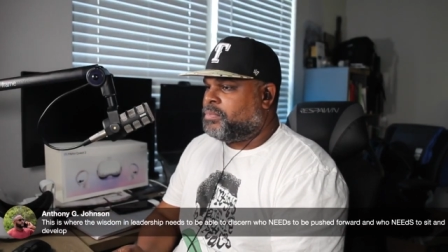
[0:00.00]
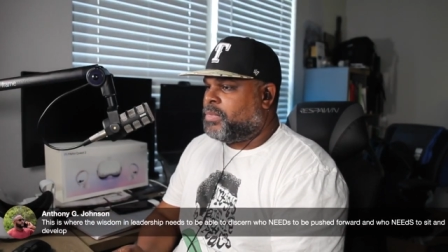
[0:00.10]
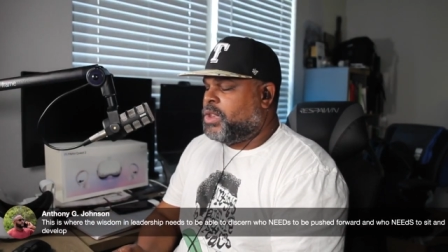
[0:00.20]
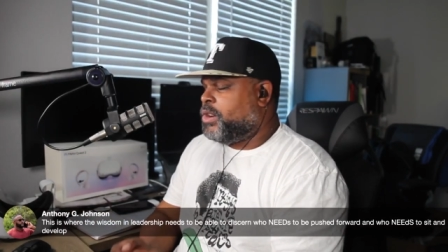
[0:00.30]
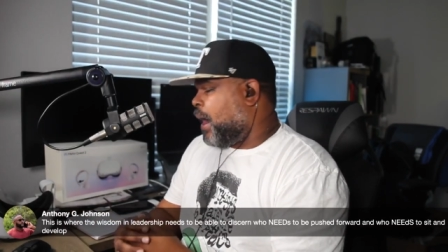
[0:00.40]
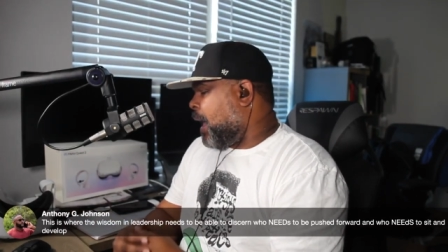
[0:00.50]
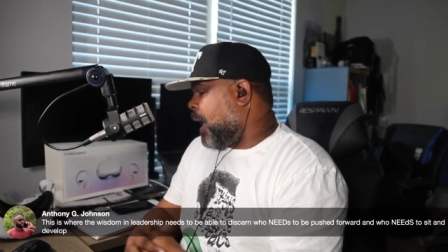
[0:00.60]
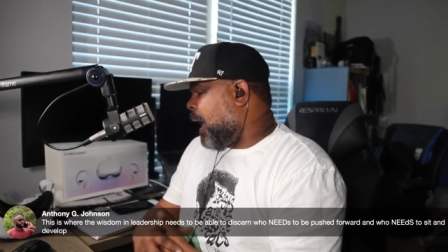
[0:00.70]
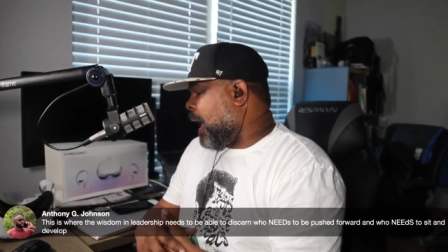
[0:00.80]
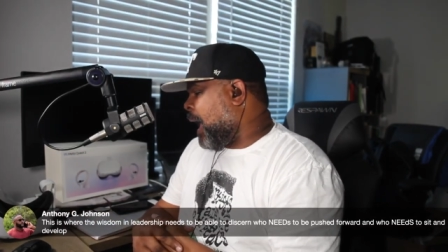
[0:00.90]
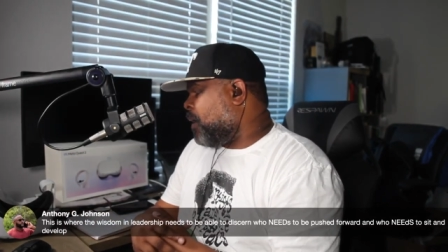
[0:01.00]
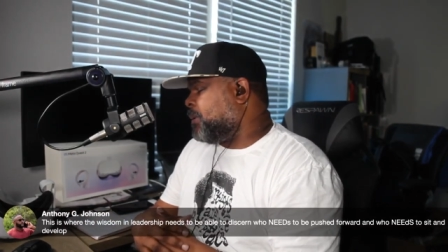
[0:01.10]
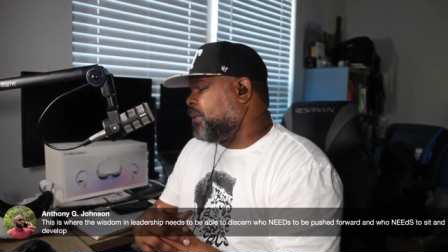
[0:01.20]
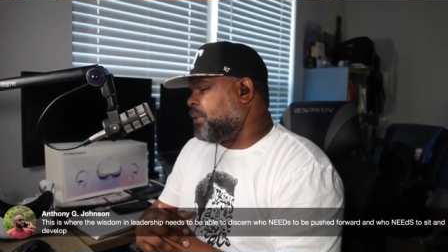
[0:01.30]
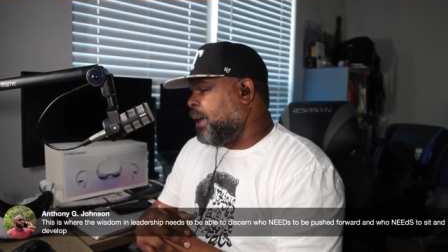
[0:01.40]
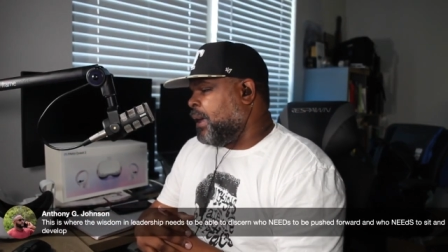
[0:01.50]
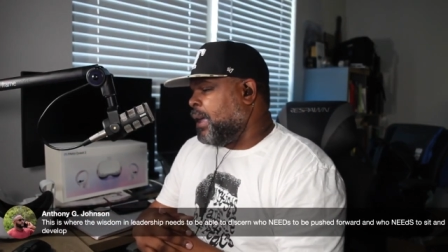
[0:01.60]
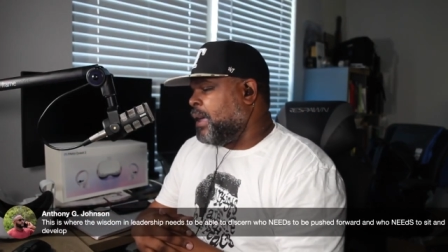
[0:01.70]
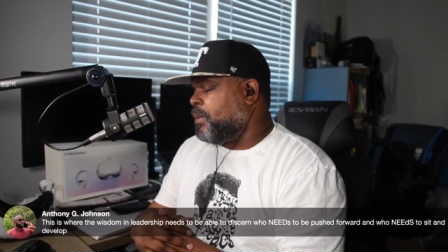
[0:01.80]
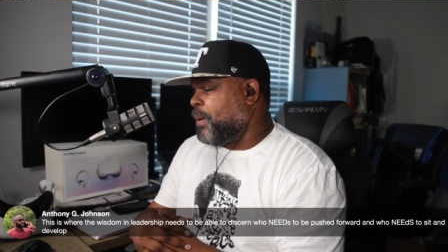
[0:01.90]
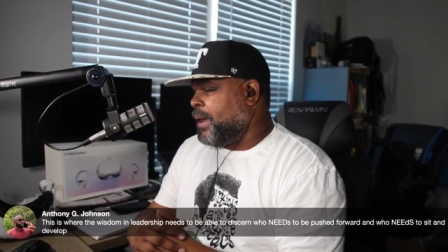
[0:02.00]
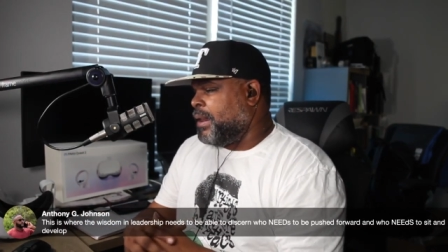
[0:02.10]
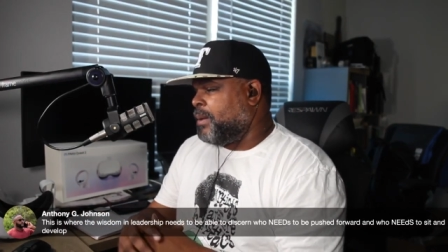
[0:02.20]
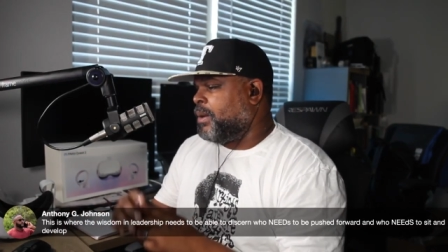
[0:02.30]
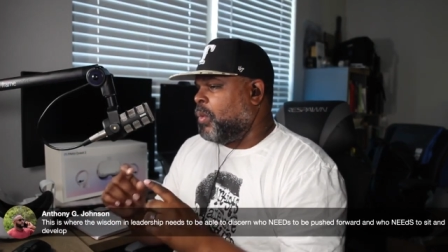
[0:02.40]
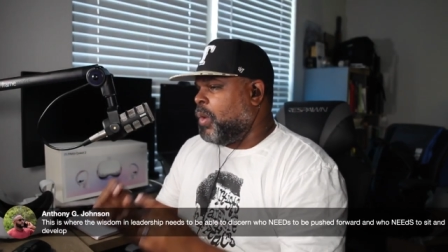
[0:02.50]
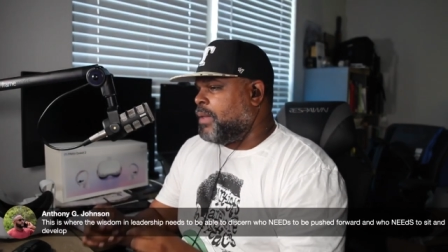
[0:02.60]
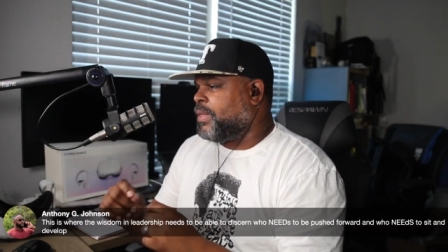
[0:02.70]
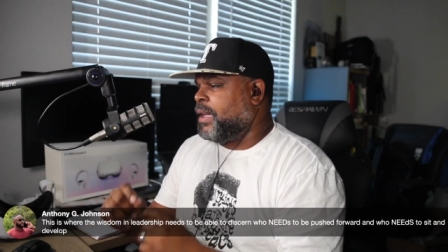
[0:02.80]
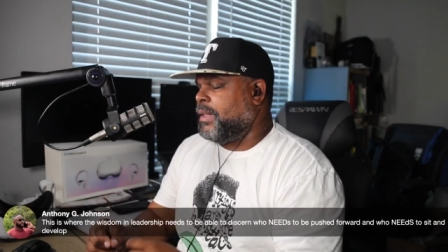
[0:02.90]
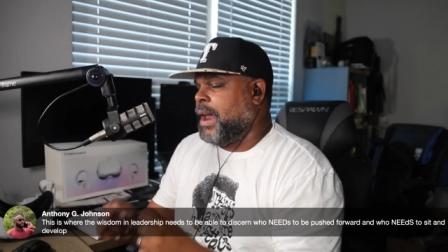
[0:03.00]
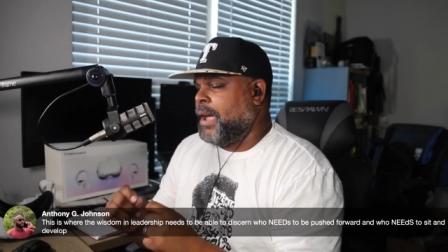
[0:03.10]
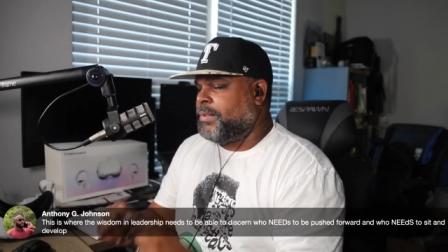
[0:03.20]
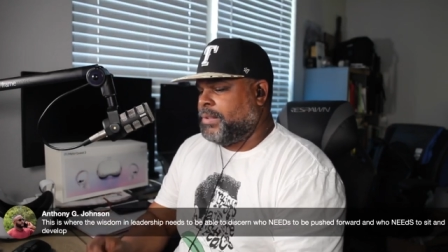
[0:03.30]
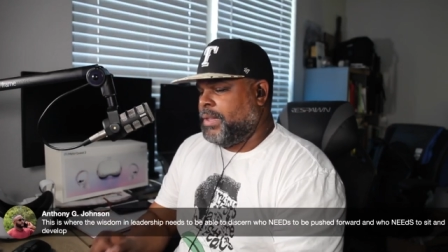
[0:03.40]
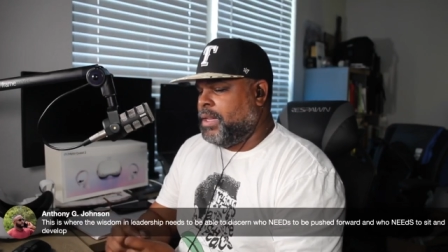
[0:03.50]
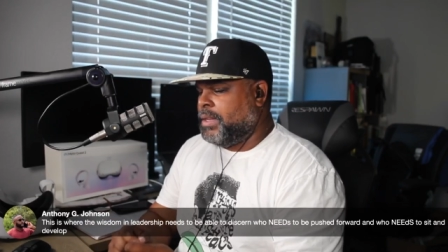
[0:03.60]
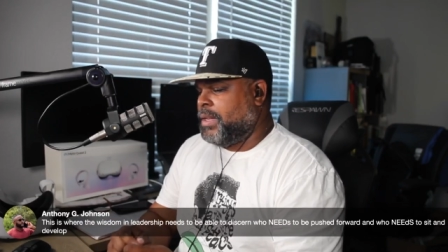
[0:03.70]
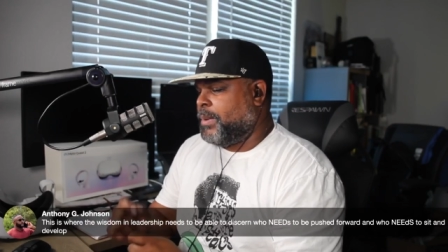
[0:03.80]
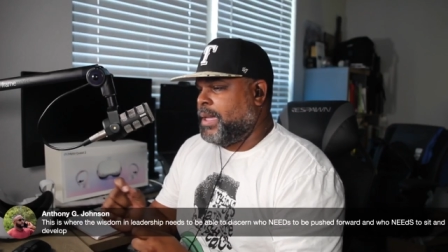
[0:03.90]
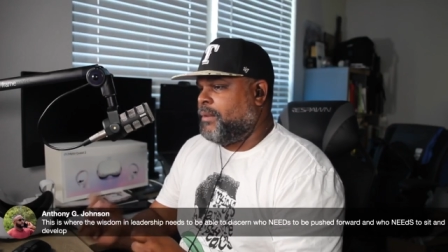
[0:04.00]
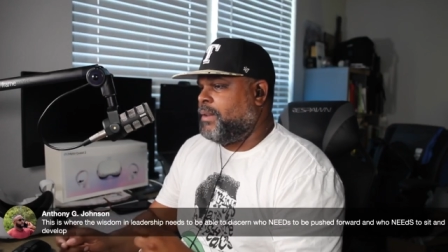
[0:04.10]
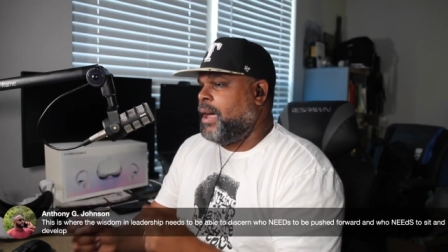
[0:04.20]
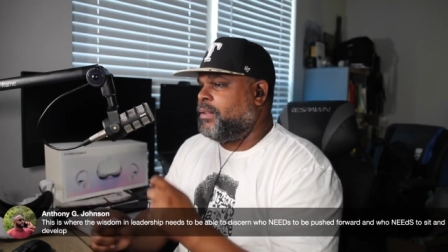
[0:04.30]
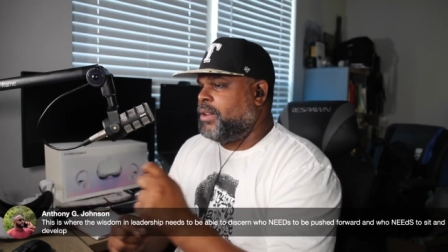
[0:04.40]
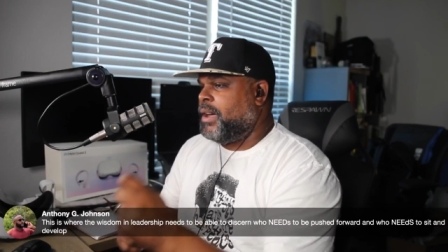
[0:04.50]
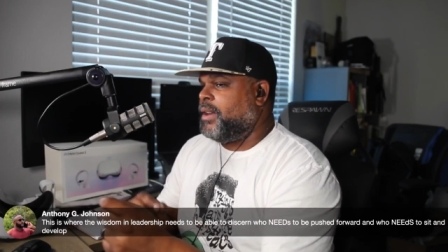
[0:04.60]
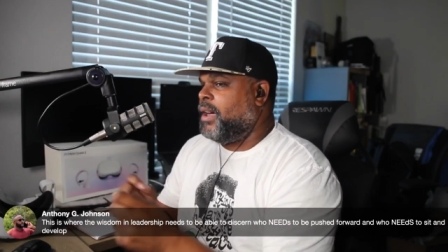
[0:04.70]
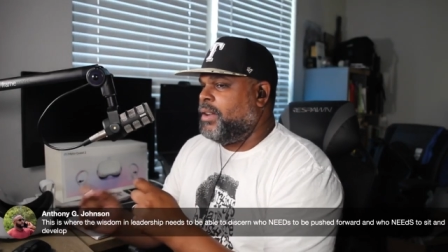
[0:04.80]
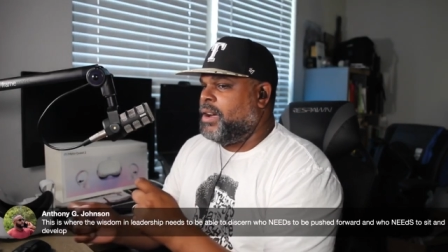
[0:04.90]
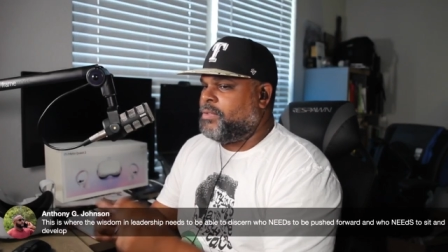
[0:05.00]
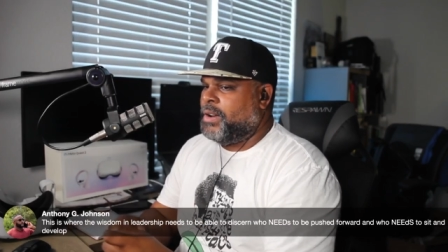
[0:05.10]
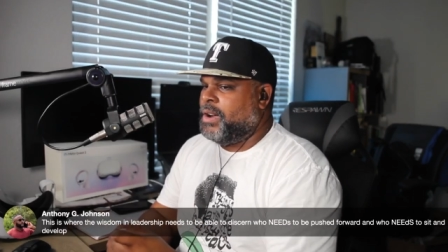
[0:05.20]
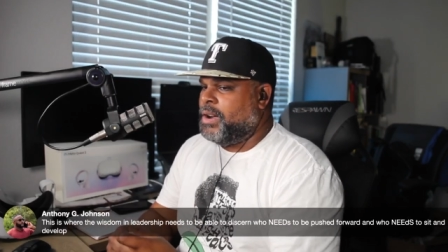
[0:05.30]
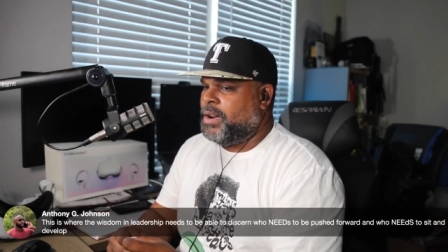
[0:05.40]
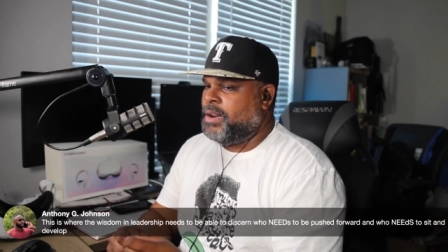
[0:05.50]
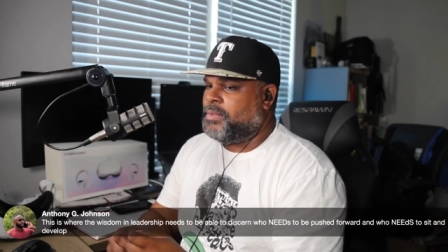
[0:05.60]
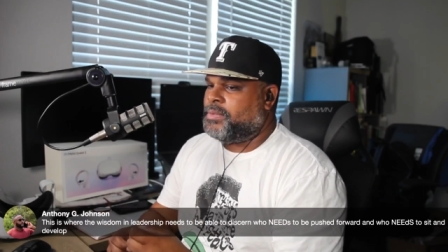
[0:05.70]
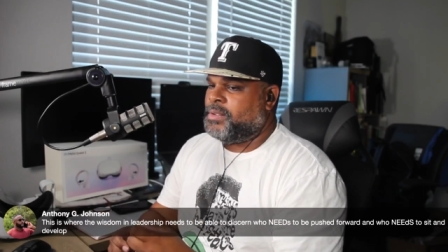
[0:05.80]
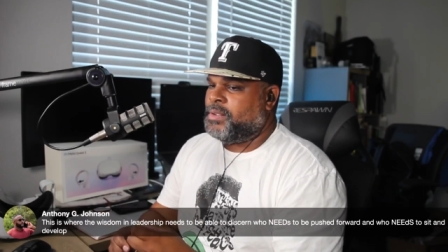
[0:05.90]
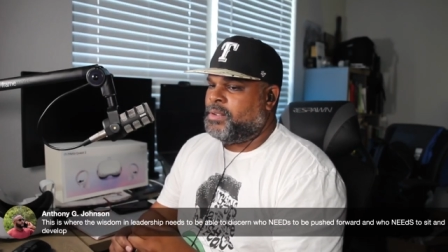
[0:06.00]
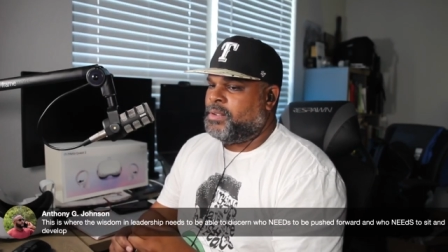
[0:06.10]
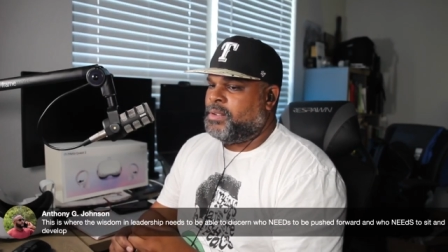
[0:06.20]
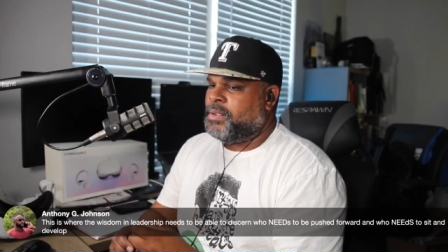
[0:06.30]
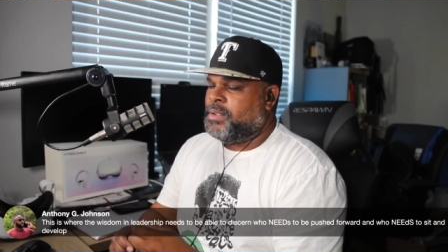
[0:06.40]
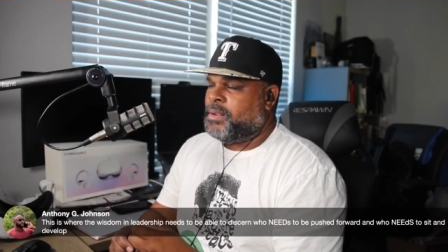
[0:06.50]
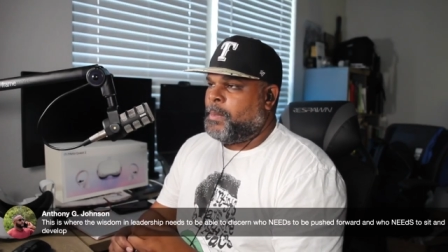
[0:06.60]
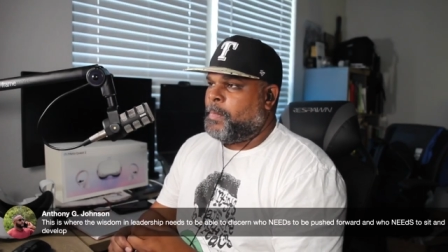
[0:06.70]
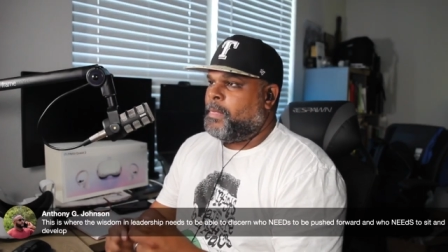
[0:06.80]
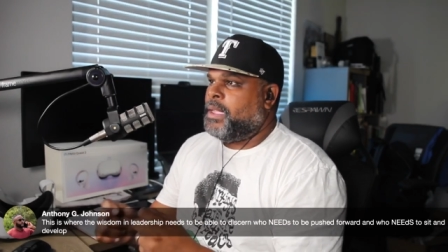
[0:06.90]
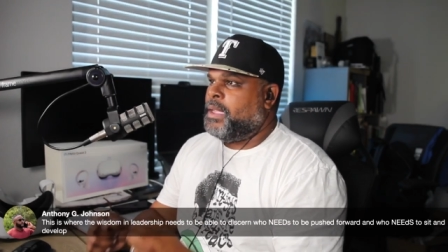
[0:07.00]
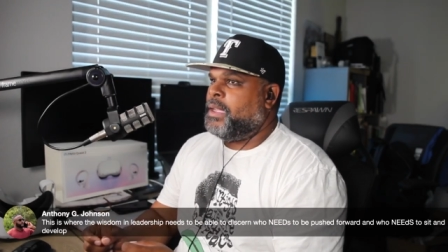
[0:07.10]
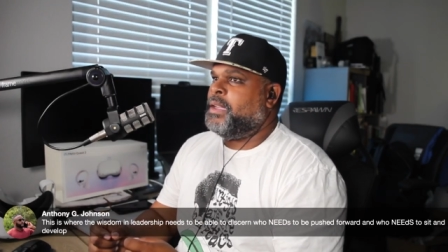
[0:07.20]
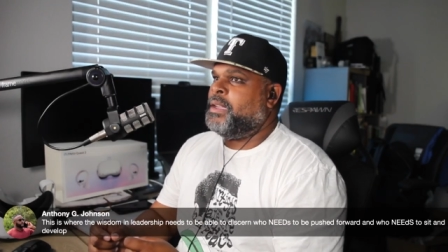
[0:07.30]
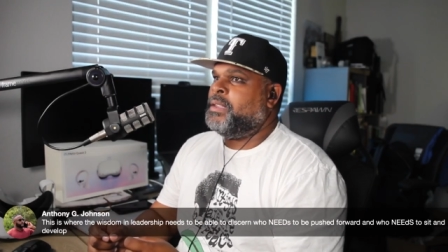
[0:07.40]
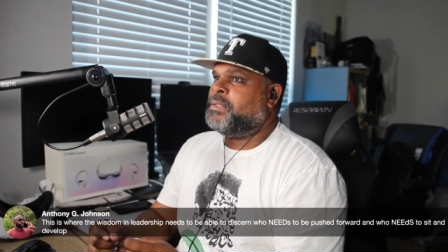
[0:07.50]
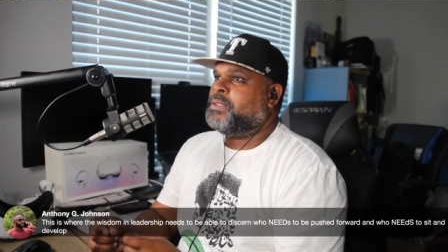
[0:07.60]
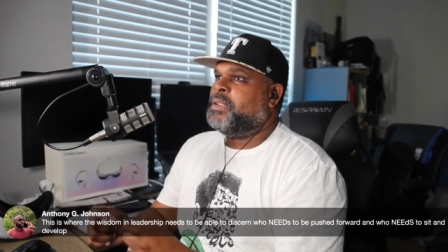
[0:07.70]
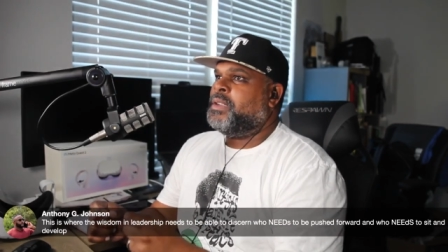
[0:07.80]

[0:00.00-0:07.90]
You know, I, I, I would say in the pandemic, one thing that I've seen that we have not done enough of is